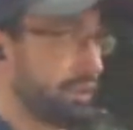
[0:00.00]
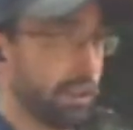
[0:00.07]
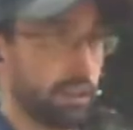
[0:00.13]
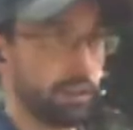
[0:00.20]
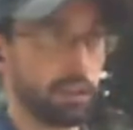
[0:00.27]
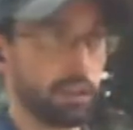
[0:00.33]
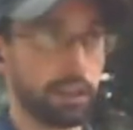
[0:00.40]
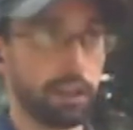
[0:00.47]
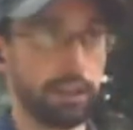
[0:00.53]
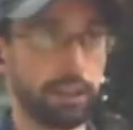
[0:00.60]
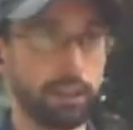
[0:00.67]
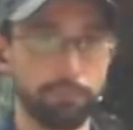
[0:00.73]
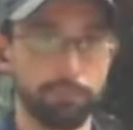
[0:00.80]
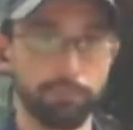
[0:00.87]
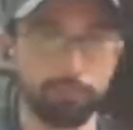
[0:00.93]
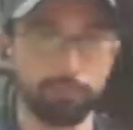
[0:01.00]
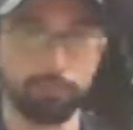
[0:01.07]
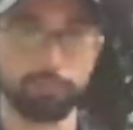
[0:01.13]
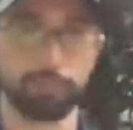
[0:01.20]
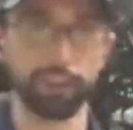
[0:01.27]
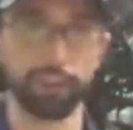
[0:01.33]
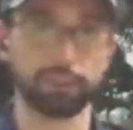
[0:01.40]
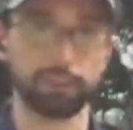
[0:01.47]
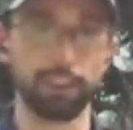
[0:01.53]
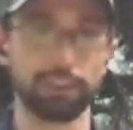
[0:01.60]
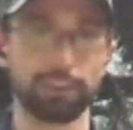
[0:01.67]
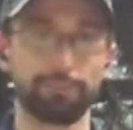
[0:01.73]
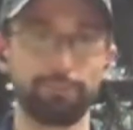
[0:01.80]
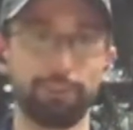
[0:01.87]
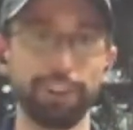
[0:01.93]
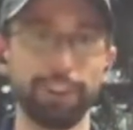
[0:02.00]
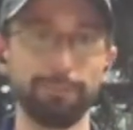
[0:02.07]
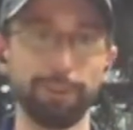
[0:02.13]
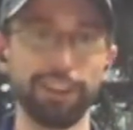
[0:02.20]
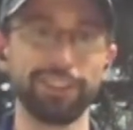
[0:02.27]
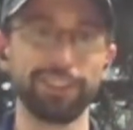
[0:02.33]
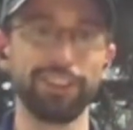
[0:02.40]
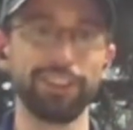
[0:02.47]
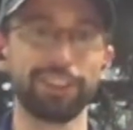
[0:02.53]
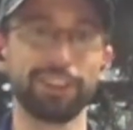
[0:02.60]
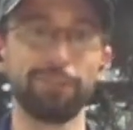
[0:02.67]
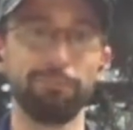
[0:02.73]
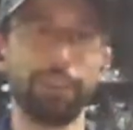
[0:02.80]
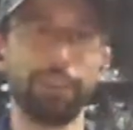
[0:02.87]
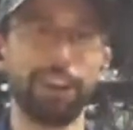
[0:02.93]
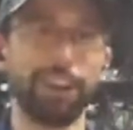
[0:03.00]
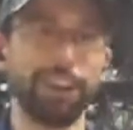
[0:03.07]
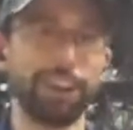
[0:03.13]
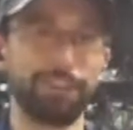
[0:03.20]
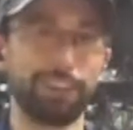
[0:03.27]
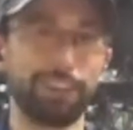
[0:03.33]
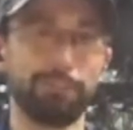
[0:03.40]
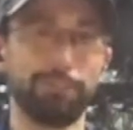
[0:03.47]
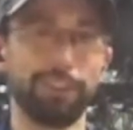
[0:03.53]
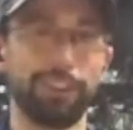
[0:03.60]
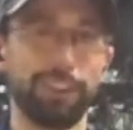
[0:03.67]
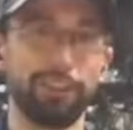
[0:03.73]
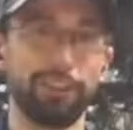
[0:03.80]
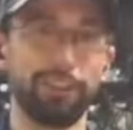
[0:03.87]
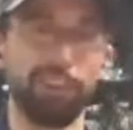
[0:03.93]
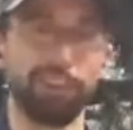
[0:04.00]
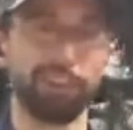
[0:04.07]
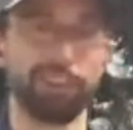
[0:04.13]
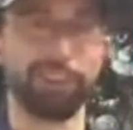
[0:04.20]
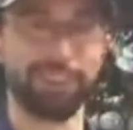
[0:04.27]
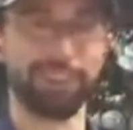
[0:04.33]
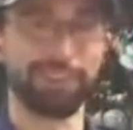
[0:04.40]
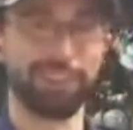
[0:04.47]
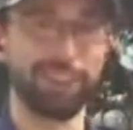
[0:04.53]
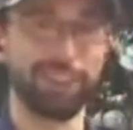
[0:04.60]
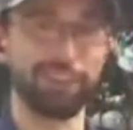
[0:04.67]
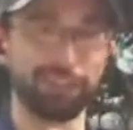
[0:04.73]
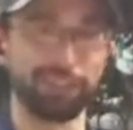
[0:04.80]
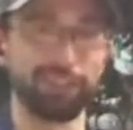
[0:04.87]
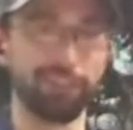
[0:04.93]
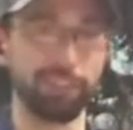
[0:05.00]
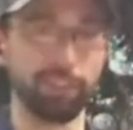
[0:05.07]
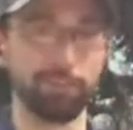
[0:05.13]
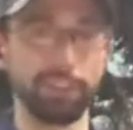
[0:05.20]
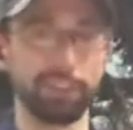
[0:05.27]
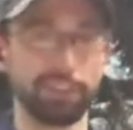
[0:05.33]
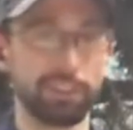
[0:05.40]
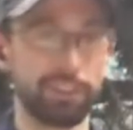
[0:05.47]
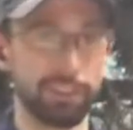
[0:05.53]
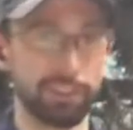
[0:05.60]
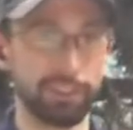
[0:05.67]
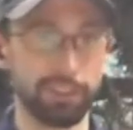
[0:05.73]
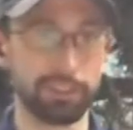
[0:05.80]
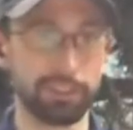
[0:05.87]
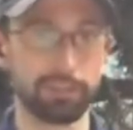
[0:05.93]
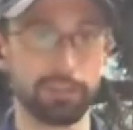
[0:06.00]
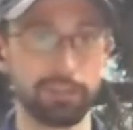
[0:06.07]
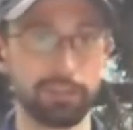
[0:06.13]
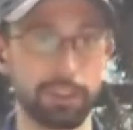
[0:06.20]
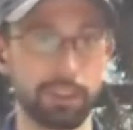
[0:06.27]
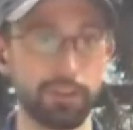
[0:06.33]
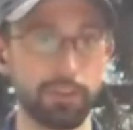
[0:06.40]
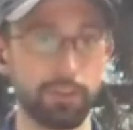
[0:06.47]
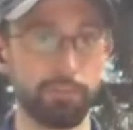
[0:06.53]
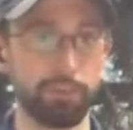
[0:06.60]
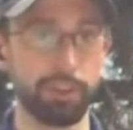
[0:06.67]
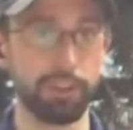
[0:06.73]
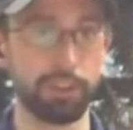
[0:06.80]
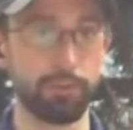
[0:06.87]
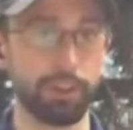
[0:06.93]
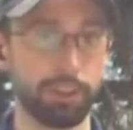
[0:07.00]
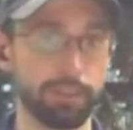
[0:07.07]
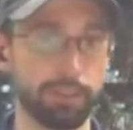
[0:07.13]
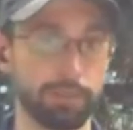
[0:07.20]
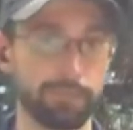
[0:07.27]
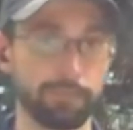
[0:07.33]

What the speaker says: the day like I am, it's pretty amazing to come back every couple hours and see it just a little bit taller. They grow pretty quick.